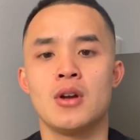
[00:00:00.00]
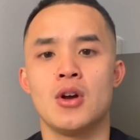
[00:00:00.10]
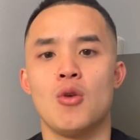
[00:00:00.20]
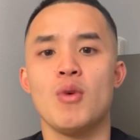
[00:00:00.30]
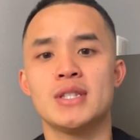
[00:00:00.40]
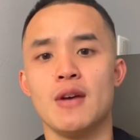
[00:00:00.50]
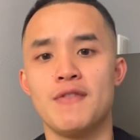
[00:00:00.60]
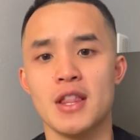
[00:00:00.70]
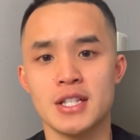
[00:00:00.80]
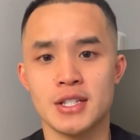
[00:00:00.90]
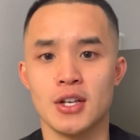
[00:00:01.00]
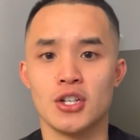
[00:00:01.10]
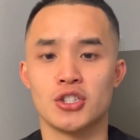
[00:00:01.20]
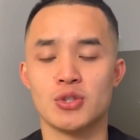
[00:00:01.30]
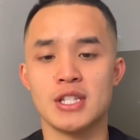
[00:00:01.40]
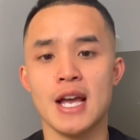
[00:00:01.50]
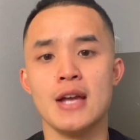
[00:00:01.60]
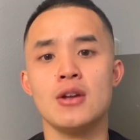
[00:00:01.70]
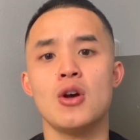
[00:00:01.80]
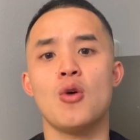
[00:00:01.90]
What's up, fellas? So
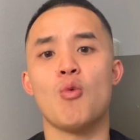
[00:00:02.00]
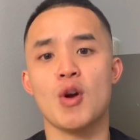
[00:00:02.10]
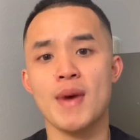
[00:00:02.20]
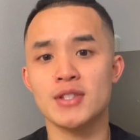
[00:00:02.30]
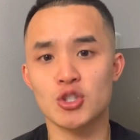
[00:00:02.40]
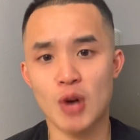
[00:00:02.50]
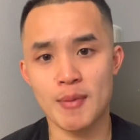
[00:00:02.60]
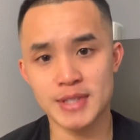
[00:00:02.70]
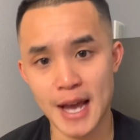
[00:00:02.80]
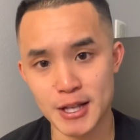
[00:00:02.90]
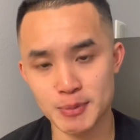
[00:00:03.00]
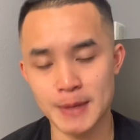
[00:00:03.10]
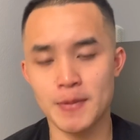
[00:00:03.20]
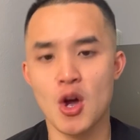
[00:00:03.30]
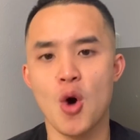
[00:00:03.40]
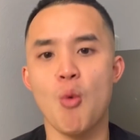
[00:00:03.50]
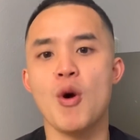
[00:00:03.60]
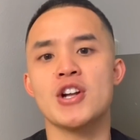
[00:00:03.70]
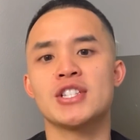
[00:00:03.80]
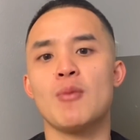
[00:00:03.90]
today, one of my subscribers asked me, what
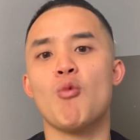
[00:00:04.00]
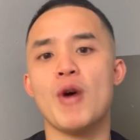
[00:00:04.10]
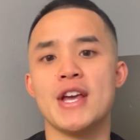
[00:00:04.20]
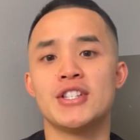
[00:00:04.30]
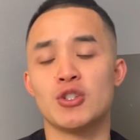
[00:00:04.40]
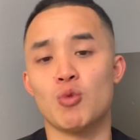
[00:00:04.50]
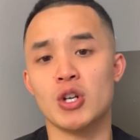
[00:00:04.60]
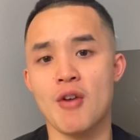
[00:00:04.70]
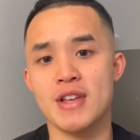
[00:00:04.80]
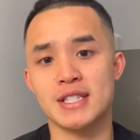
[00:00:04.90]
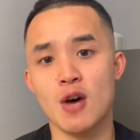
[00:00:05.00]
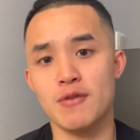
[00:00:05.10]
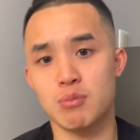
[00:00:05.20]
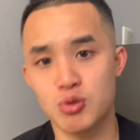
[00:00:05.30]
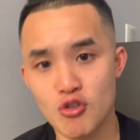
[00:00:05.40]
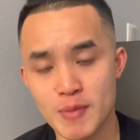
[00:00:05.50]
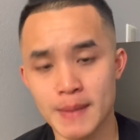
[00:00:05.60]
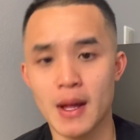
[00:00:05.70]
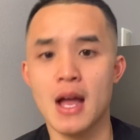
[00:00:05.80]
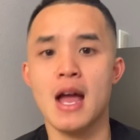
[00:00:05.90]
are some ways to work on the self-improvement?
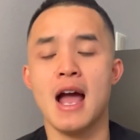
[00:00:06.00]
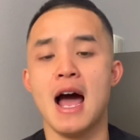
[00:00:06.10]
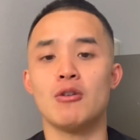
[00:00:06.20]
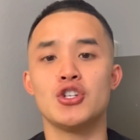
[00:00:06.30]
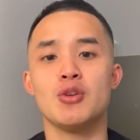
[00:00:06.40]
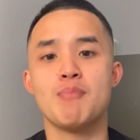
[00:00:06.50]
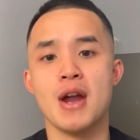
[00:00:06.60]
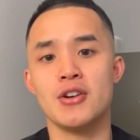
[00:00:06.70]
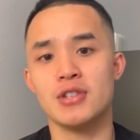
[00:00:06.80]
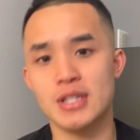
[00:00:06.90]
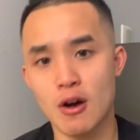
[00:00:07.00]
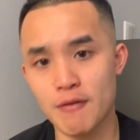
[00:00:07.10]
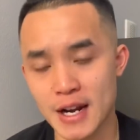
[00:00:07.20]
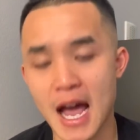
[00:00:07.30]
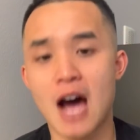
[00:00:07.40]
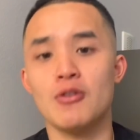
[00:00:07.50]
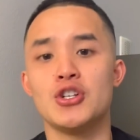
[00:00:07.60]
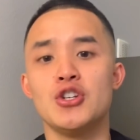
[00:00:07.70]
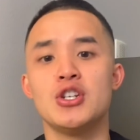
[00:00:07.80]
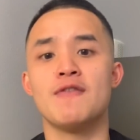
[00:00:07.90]
How do you better yourself? And how do
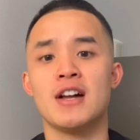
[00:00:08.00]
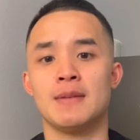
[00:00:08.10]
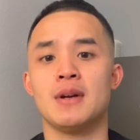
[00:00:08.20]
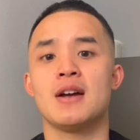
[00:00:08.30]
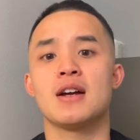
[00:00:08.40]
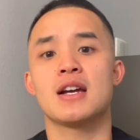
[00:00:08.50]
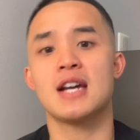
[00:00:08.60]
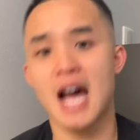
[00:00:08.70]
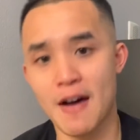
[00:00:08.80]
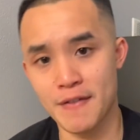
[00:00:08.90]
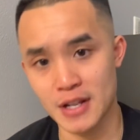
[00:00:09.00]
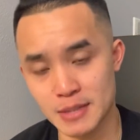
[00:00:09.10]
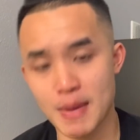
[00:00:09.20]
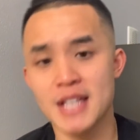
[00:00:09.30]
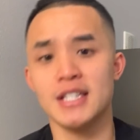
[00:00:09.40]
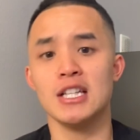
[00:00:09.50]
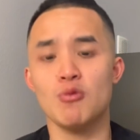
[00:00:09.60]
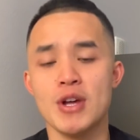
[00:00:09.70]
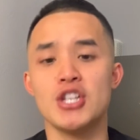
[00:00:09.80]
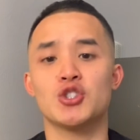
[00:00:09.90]
you develop confidence? Basically,
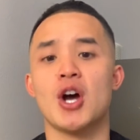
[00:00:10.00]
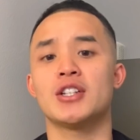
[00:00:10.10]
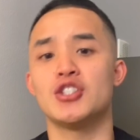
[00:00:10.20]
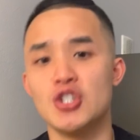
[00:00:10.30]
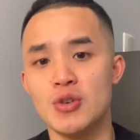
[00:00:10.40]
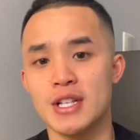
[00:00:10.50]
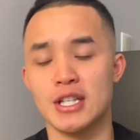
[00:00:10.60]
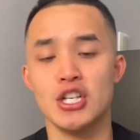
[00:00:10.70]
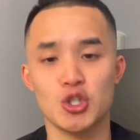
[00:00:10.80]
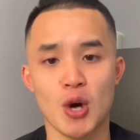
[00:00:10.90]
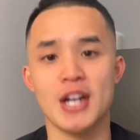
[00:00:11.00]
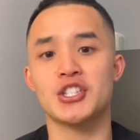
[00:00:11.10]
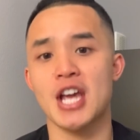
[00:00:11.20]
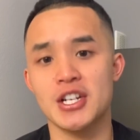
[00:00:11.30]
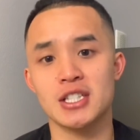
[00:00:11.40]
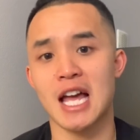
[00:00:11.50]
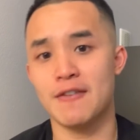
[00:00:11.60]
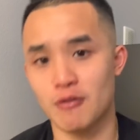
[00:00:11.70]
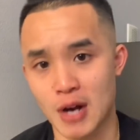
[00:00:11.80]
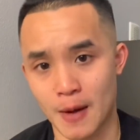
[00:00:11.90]
what he's trying to do is he's trying to change his life
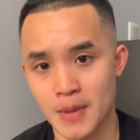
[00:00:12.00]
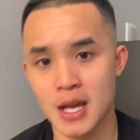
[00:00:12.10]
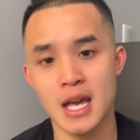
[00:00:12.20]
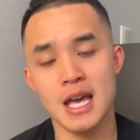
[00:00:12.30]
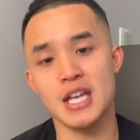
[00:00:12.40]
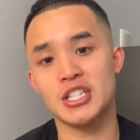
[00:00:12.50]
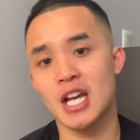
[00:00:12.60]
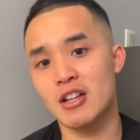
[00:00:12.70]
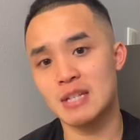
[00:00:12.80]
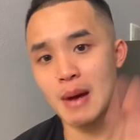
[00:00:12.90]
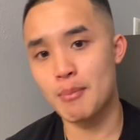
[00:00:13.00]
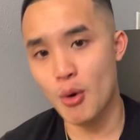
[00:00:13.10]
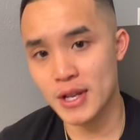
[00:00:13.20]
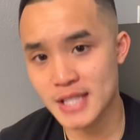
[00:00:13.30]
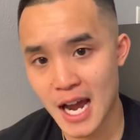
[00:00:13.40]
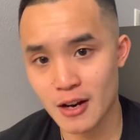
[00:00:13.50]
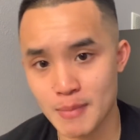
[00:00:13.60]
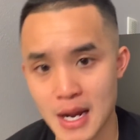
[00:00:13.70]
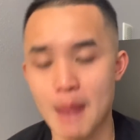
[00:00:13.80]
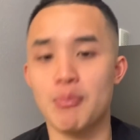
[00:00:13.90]
around. And shout out to my boy Tyler,
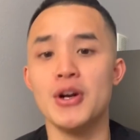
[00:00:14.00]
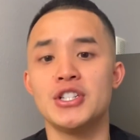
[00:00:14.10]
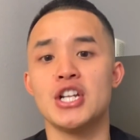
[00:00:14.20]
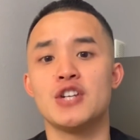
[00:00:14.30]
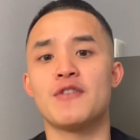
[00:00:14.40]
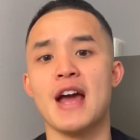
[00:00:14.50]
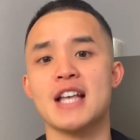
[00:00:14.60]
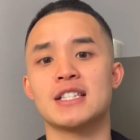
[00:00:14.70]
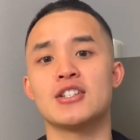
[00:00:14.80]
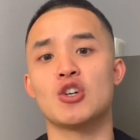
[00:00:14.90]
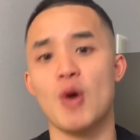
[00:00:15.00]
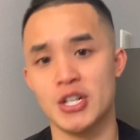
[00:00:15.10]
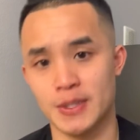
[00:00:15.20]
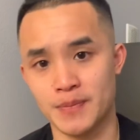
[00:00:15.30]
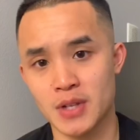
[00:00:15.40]
man. I appreciate you for asking this question.